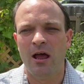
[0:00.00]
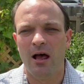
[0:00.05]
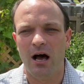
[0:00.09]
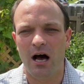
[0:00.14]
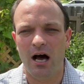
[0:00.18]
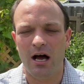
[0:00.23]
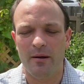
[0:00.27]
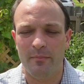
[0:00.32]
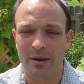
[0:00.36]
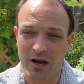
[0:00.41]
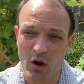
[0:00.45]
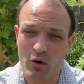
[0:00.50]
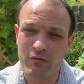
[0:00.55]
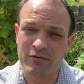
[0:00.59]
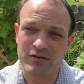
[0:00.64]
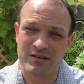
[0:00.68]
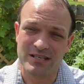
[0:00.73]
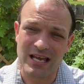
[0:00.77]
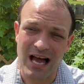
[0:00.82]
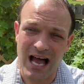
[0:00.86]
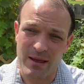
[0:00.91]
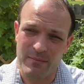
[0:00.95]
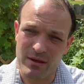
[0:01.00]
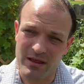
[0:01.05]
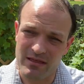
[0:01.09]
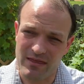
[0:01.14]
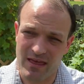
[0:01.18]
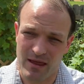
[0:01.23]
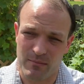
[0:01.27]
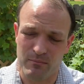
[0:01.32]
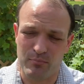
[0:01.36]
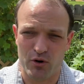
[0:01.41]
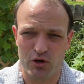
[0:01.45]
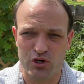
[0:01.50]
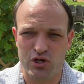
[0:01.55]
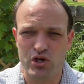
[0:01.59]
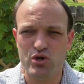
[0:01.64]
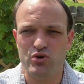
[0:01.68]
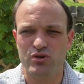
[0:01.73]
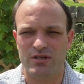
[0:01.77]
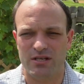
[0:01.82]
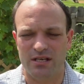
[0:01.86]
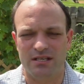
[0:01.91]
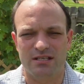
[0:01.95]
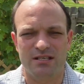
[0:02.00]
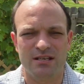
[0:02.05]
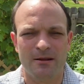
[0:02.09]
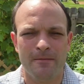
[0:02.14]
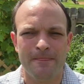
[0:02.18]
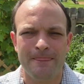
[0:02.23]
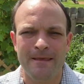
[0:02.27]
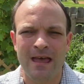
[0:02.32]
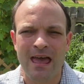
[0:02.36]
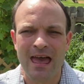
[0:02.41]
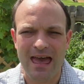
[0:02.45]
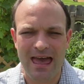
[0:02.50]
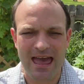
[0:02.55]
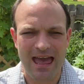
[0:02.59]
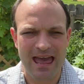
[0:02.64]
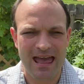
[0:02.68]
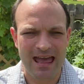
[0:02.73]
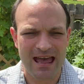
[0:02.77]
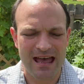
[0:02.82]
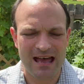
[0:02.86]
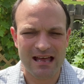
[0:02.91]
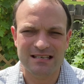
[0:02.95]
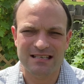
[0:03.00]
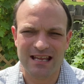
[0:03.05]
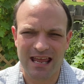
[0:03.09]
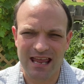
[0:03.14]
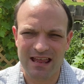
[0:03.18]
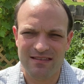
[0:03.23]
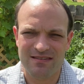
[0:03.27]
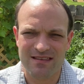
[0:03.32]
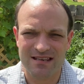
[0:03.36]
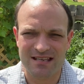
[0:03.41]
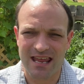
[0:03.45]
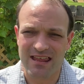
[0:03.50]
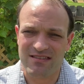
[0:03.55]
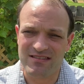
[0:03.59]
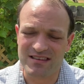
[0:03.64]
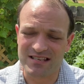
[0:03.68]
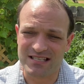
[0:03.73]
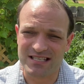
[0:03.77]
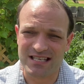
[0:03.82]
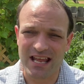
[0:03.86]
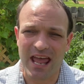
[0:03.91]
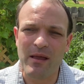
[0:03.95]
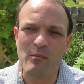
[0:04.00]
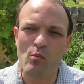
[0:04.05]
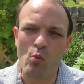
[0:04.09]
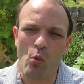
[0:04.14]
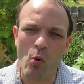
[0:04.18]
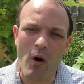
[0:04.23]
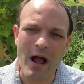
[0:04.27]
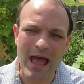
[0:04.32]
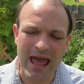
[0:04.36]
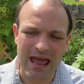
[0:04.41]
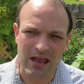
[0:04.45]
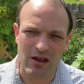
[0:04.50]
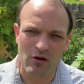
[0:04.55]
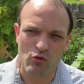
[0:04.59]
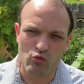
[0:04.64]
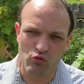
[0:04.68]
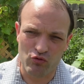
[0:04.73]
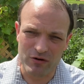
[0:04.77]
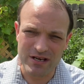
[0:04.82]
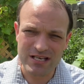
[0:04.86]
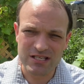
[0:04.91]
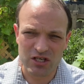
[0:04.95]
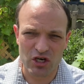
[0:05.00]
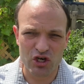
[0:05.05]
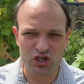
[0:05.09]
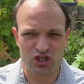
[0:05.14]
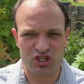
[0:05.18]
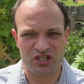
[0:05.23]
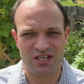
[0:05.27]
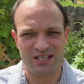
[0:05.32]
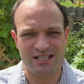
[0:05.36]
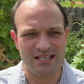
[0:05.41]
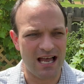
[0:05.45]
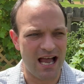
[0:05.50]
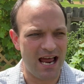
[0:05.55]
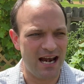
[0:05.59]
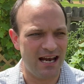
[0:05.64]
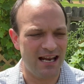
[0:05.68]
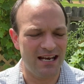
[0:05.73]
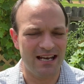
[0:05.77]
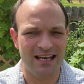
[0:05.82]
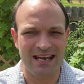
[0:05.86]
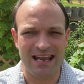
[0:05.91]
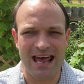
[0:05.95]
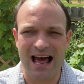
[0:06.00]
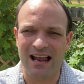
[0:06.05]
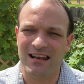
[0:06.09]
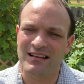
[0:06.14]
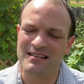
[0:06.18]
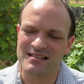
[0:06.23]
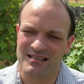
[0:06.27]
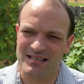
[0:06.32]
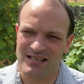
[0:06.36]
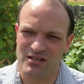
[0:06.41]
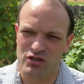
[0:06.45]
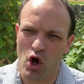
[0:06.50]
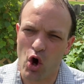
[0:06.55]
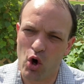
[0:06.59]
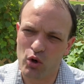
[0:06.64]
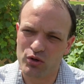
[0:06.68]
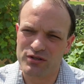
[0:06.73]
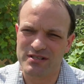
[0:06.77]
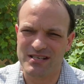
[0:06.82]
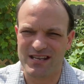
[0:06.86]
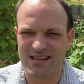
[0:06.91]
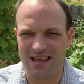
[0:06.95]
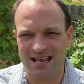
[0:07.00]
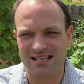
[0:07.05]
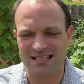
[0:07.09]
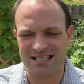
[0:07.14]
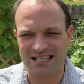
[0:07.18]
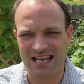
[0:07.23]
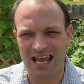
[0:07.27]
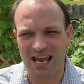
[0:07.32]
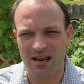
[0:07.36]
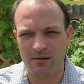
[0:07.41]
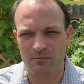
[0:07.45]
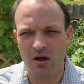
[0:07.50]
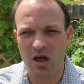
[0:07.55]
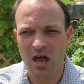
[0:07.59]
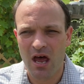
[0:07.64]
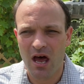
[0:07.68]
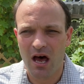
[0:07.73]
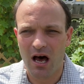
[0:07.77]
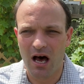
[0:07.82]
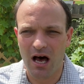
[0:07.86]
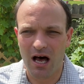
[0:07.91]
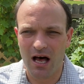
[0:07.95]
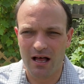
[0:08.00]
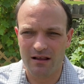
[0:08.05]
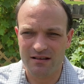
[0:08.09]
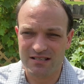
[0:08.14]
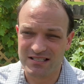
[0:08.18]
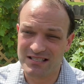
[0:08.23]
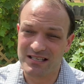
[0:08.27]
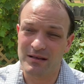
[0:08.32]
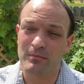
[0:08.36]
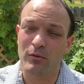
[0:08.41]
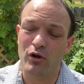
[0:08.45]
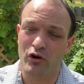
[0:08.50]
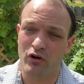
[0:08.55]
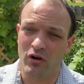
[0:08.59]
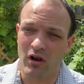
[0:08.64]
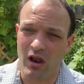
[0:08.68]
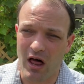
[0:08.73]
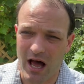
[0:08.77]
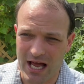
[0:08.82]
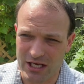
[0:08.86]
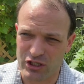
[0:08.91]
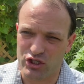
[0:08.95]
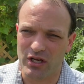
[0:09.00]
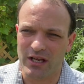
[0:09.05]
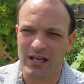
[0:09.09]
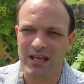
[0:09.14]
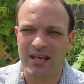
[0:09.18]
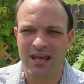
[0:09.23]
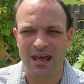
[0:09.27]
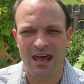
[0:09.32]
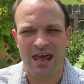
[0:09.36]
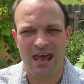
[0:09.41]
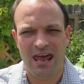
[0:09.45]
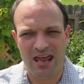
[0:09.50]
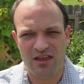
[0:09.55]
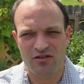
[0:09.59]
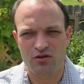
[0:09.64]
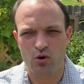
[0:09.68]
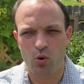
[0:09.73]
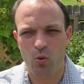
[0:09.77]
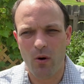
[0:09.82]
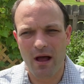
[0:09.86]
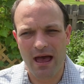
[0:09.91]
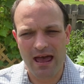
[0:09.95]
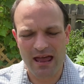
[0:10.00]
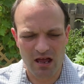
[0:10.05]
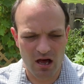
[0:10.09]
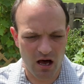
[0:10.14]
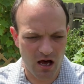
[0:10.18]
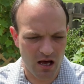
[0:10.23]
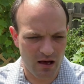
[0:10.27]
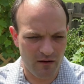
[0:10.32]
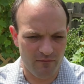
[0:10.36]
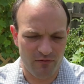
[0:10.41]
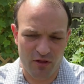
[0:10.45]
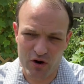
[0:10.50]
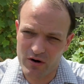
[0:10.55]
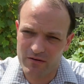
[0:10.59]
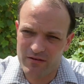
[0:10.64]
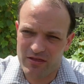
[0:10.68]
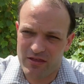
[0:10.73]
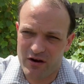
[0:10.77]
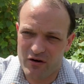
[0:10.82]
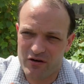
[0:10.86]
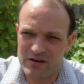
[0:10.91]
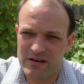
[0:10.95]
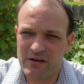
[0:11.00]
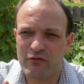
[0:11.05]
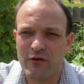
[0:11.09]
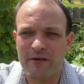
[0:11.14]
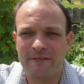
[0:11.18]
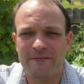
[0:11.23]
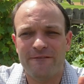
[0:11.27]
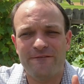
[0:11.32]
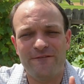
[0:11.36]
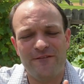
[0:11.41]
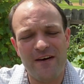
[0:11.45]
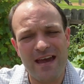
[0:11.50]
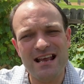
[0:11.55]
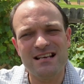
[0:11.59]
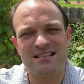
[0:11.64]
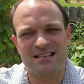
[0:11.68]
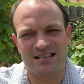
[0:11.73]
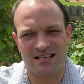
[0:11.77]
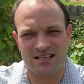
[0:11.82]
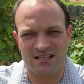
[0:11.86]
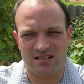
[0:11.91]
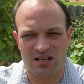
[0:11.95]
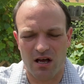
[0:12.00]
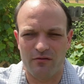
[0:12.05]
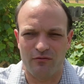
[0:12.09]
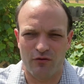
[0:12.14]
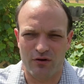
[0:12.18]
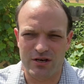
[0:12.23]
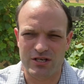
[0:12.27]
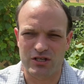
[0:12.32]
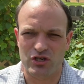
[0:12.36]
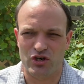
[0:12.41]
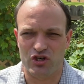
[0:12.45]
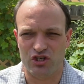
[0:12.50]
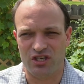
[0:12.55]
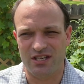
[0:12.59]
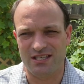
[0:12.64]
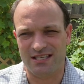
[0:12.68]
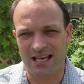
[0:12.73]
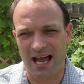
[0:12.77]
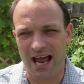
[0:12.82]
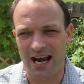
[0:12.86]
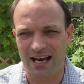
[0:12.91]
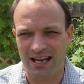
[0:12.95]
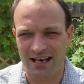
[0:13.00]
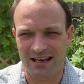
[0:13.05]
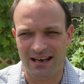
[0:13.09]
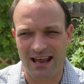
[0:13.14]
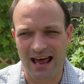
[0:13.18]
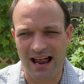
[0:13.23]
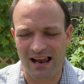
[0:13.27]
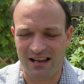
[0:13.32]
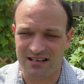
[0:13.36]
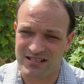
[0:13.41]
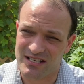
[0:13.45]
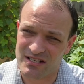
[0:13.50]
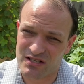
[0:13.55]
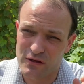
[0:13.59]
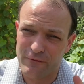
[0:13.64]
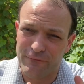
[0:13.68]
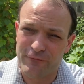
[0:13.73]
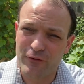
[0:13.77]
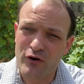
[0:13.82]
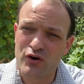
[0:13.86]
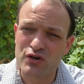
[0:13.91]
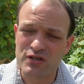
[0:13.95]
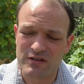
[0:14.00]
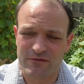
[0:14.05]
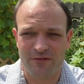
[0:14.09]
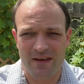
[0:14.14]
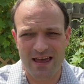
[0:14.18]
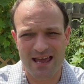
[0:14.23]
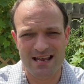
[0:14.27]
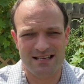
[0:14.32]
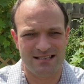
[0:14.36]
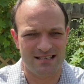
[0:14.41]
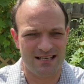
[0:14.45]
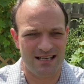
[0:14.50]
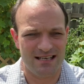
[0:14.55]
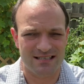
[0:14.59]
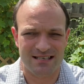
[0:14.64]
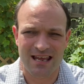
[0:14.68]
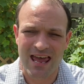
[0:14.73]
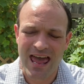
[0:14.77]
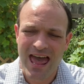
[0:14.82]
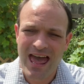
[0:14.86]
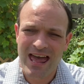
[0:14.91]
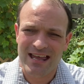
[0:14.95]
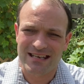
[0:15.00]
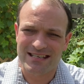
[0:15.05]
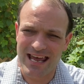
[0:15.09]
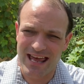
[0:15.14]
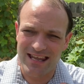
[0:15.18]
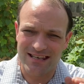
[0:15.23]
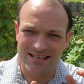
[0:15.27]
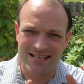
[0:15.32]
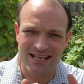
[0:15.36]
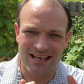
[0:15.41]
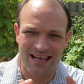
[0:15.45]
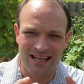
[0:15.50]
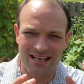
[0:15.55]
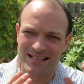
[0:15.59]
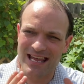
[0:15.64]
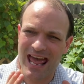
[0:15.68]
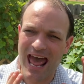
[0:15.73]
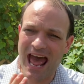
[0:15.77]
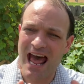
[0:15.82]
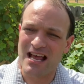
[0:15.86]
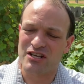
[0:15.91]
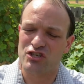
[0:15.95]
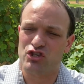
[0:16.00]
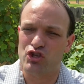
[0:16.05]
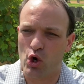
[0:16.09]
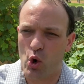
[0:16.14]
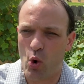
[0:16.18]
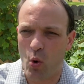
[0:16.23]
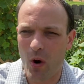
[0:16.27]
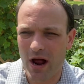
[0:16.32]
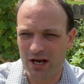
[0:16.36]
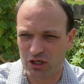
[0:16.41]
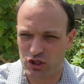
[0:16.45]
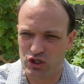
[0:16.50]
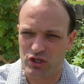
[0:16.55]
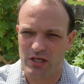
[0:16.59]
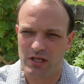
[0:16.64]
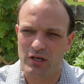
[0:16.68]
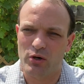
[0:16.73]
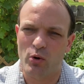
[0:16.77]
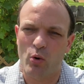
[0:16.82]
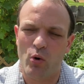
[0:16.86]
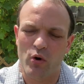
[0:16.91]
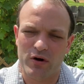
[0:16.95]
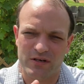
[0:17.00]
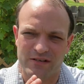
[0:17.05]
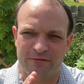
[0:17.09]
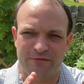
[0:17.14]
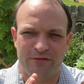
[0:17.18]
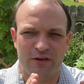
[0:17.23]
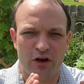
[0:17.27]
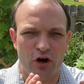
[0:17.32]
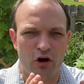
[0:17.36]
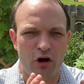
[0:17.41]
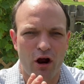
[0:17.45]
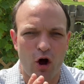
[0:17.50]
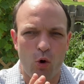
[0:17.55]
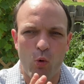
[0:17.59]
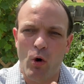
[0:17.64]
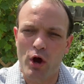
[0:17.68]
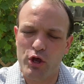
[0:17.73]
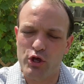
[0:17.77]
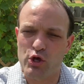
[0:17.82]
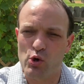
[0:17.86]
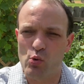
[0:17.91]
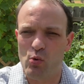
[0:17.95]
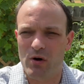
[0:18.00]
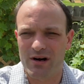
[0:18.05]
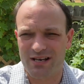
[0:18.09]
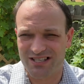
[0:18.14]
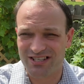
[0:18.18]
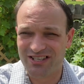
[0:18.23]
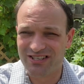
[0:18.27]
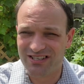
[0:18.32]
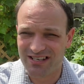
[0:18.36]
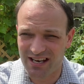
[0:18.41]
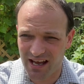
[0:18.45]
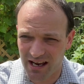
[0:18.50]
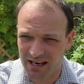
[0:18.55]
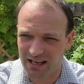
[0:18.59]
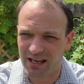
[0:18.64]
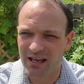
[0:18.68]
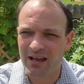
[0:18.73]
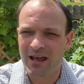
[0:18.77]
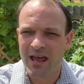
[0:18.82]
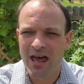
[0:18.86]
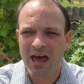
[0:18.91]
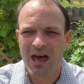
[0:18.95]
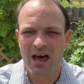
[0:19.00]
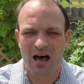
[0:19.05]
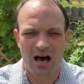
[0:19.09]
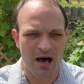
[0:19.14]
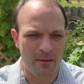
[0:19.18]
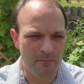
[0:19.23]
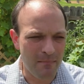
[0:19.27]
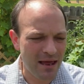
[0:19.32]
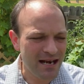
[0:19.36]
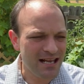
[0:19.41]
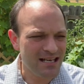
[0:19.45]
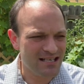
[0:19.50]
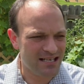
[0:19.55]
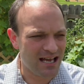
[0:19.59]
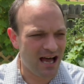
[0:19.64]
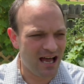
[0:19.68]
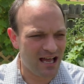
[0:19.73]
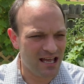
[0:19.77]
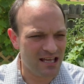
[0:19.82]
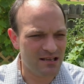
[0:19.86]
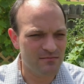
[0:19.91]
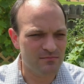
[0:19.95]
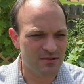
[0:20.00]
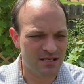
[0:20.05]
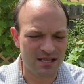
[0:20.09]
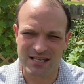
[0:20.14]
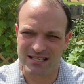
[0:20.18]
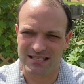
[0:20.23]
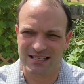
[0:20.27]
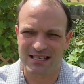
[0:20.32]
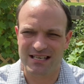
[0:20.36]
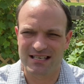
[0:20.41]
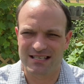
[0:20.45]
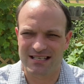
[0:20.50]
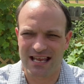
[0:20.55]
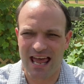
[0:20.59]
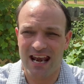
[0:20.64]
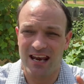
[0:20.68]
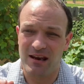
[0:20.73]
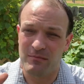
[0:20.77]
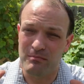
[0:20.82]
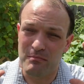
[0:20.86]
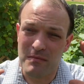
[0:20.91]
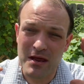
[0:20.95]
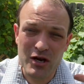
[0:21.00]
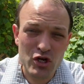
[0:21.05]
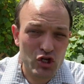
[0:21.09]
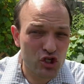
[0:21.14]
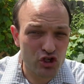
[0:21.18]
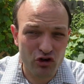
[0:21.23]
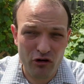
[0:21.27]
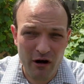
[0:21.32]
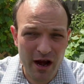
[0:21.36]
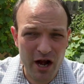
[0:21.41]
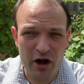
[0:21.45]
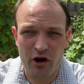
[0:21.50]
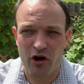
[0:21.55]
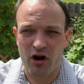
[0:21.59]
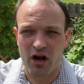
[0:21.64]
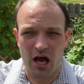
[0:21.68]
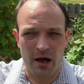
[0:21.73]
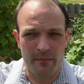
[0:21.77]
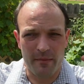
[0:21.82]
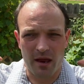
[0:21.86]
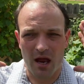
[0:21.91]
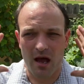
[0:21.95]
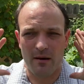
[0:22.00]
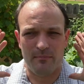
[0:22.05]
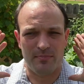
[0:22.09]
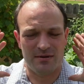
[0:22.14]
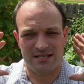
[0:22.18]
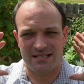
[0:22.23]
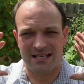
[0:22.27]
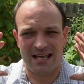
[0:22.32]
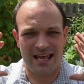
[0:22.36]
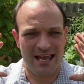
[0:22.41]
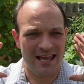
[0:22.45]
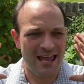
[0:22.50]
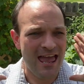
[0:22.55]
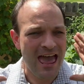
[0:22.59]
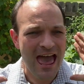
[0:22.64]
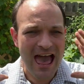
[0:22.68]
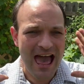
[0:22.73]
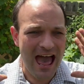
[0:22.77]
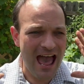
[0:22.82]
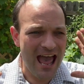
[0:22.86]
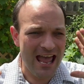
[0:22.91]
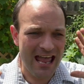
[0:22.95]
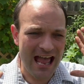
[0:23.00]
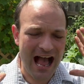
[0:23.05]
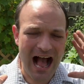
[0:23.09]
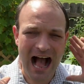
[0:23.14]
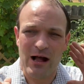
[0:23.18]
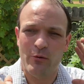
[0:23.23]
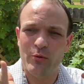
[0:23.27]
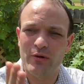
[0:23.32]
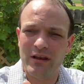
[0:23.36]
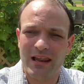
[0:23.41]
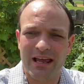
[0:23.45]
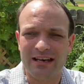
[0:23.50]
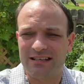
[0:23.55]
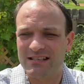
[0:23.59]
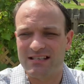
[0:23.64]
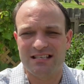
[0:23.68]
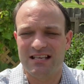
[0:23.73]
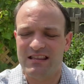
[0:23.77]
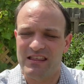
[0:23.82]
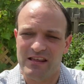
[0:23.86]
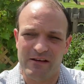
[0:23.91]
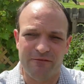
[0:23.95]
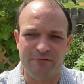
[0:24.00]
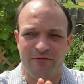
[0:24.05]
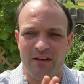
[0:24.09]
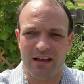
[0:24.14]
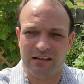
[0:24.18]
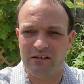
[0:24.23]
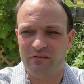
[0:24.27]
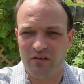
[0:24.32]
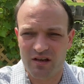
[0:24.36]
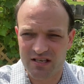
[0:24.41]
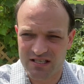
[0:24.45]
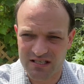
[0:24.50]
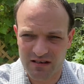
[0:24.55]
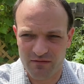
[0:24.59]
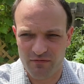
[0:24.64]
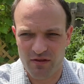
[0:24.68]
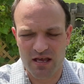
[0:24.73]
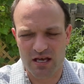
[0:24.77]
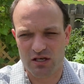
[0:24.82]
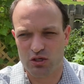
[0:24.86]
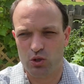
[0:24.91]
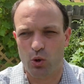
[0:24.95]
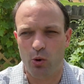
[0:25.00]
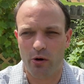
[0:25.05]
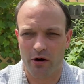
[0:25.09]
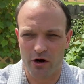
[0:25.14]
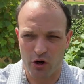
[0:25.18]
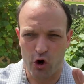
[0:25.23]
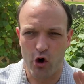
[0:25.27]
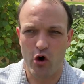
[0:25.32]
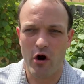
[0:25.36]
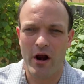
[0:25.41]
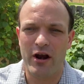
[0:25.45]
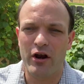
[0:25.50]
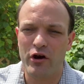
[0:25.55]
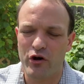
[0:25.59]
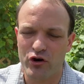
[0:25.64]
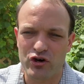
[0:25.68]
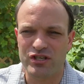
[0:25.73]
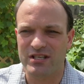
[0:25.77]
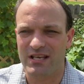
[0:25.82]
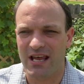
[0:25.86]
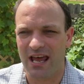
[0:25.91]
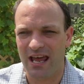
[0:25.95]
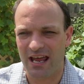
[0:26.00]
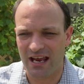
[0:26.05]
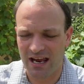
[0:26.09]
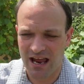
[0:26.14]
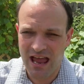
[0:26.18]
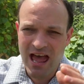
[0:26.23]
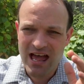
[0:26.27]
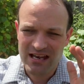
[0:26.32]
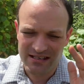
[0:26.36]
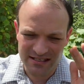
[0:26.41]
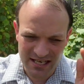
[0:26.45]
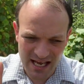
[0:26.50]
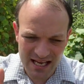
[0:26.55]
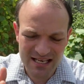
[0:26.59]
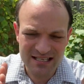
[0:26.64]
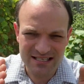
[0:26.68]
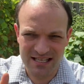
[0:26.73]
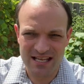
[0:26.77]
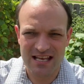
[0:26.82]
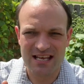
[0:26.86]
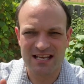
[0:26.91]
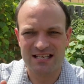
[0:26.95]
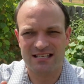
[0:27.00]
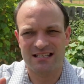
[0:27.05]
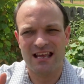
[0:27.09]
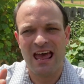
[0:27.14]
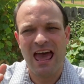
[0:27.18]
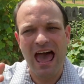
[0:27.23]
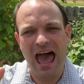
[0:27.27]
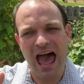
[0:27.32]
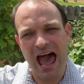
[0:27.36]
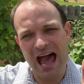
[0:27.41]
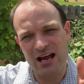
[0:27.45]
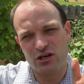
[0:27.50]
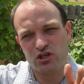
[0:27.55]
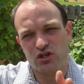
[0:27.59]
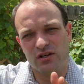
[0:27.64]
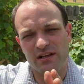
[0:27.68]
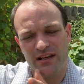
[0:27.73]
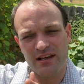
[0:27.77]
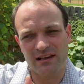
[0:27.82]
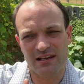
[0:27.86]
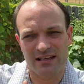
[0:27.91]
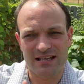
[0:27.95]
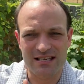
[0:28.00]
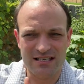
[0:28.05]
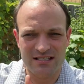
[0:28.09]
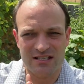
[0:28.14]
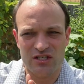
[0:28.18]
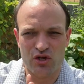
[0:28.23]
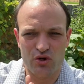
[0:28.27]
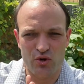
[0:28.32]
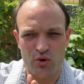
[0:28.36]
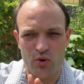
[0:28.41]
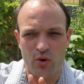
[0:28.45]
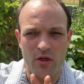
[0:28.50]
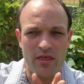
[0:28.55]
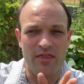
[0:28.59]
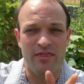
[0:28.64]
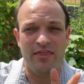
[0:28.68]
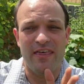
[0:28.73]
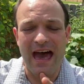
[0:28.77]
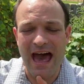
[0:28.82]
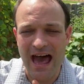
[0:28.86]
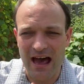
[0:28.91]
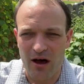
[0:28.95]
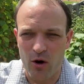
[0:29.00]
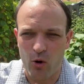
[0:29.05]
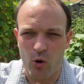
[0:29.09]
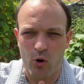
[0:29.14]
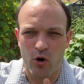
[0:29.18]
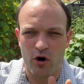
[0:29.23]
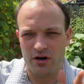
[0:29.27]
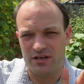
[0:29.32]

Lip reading: and over time it then produces. And in the same way, research, design, and analysis holds to that same similar logic, in the way of there are different phases of research, design, and analysis. The first phase is to ask the question or to figure out what you want to study. Many times this is an administrator coming up and saying, hey, I would like to see the effectiveness of this, or an accreditor saying, does this actually lead to that, or